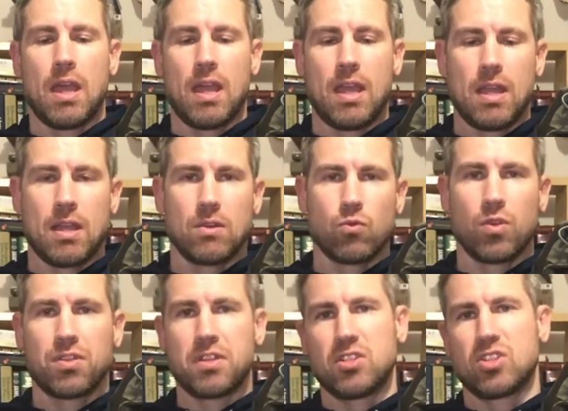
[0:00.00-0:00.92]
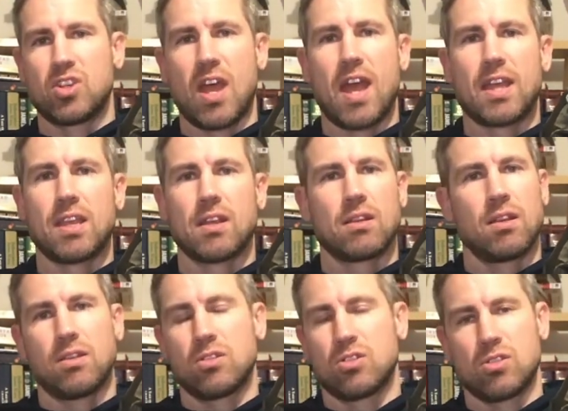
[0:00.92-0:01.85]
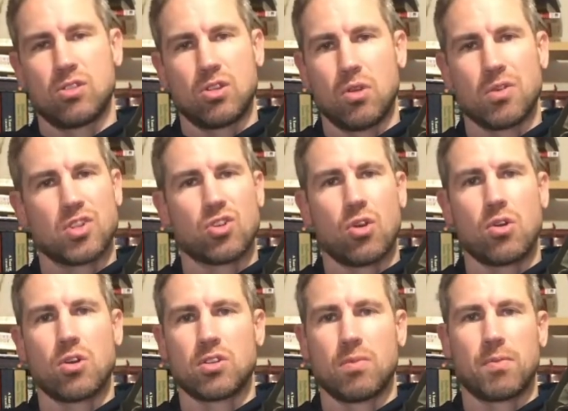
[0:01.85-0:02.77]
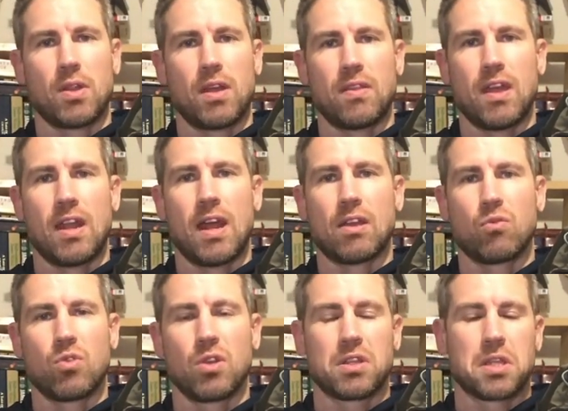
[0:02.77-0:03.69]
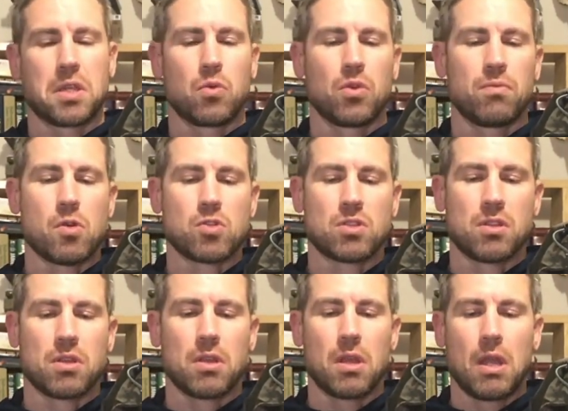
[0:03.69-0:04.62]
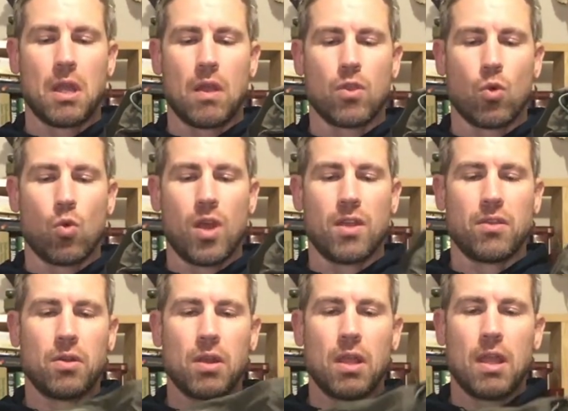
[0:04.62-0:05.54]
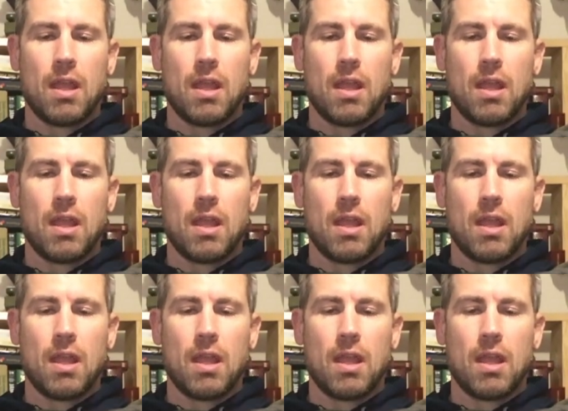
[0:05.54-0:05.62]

And with this jacket and just, a shirt or something like that, I can really deal with most of the weather.